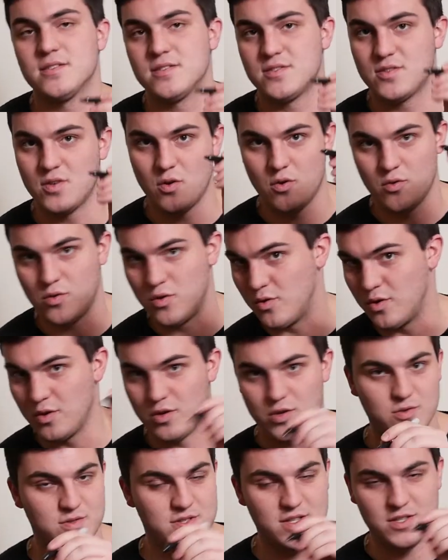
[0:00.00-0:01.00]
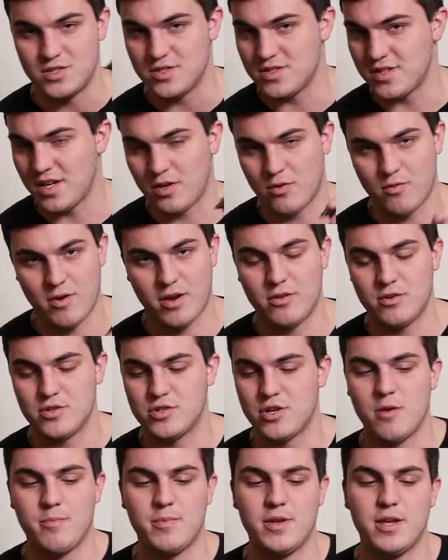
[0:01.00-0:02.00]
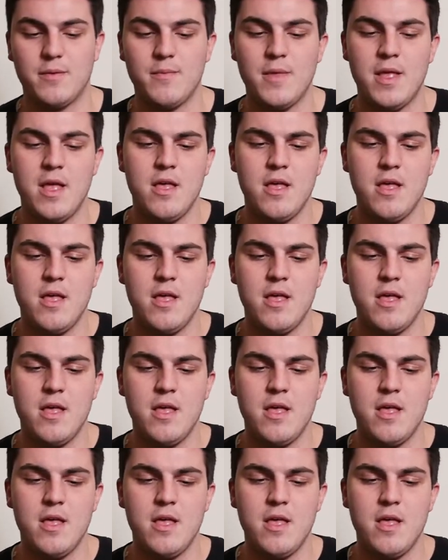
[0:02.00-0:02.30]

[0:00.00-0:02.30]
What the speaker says: So you can use it just like a regular Sharpie.